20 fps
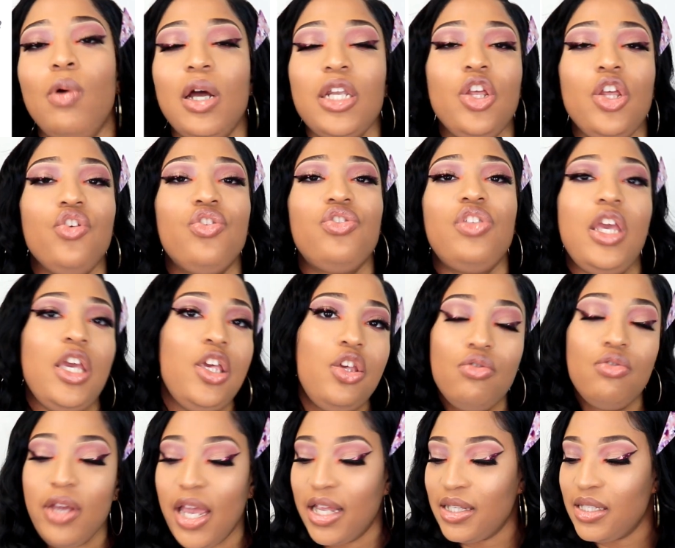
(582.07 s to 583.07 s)
what do you think
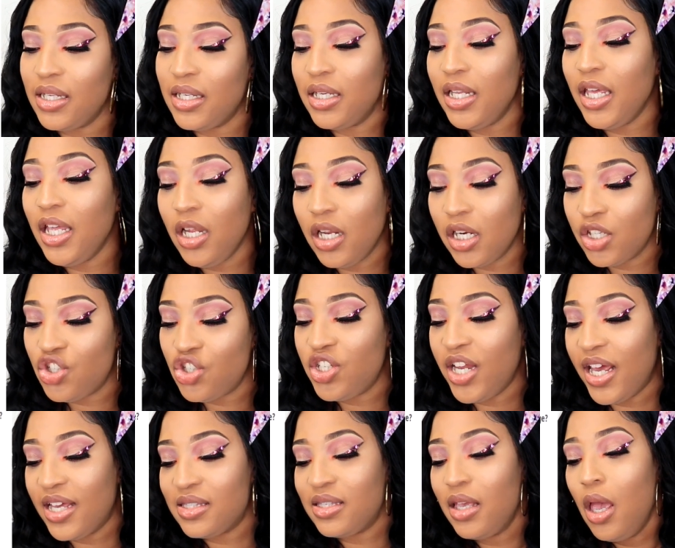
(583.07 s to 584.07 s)
you get in an English
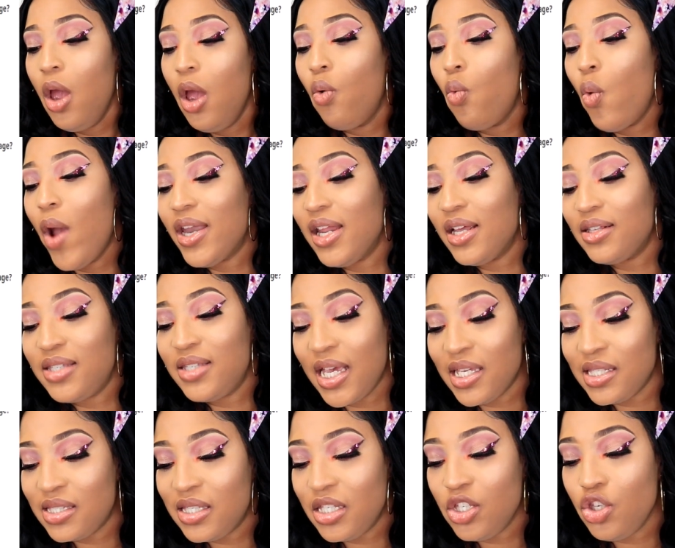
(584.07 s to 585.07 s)
test where they're
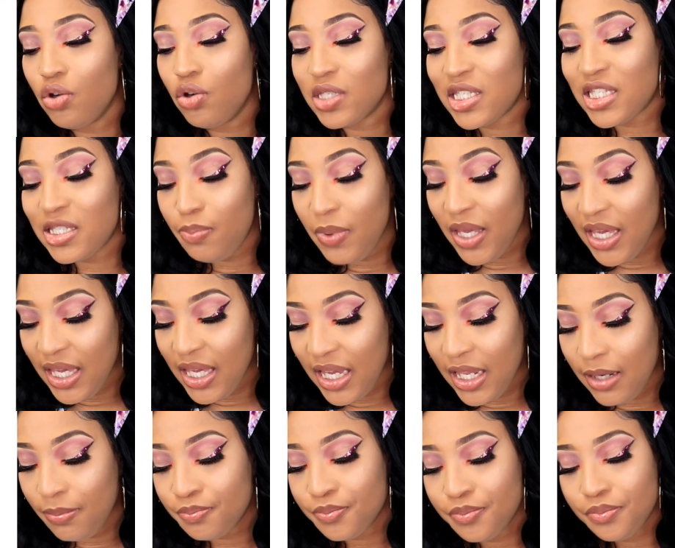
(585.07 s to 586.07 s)
testing your
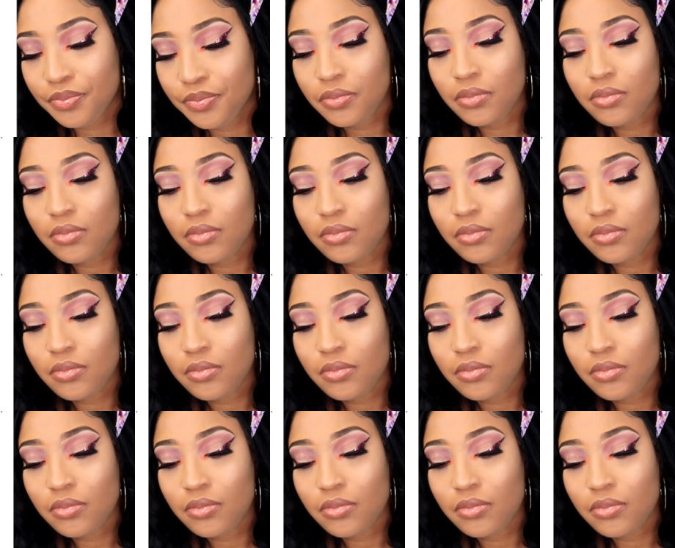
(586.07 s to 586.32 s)
speaking?